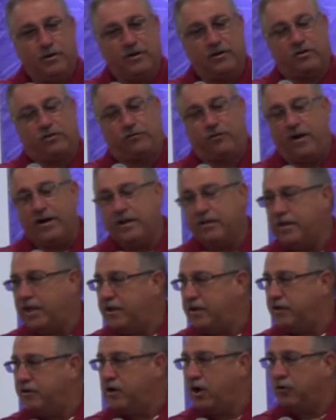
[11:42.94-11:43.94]
But it's funny
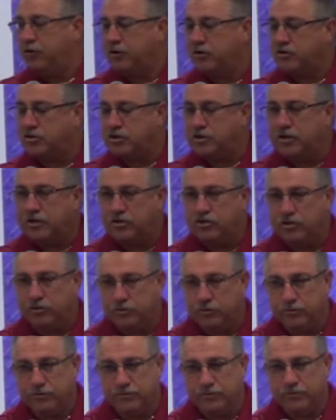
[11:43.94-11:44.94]
that you know there's an
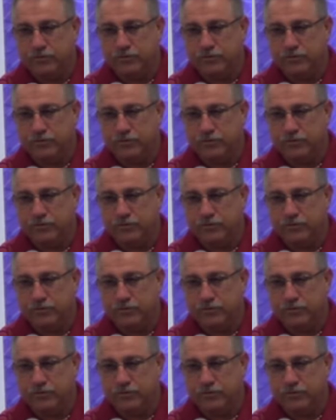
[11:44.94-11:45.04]
issue.